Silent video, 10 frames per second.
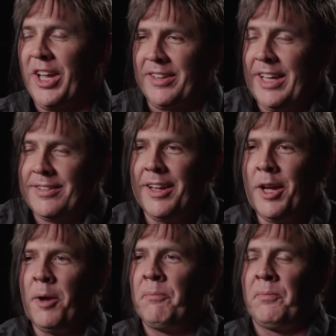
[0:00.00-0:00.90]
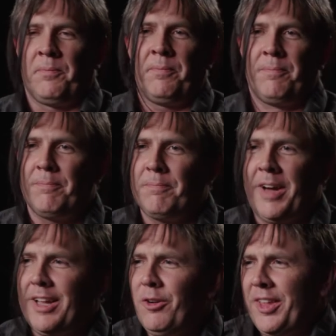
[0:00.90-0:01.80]
Like that's,
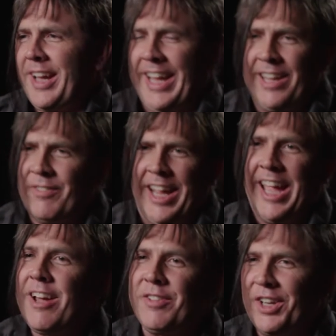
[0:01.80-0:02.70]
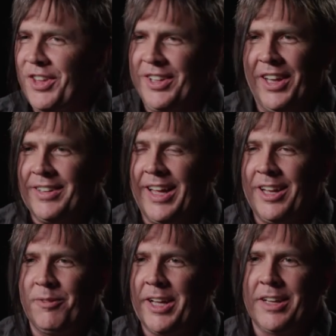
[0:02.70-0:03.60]
I don't think I even have anything like that
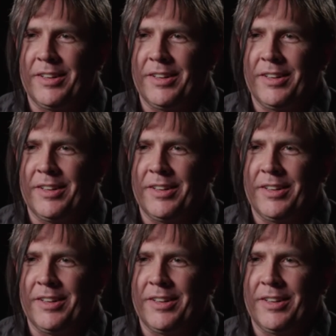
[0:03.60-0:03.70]
in my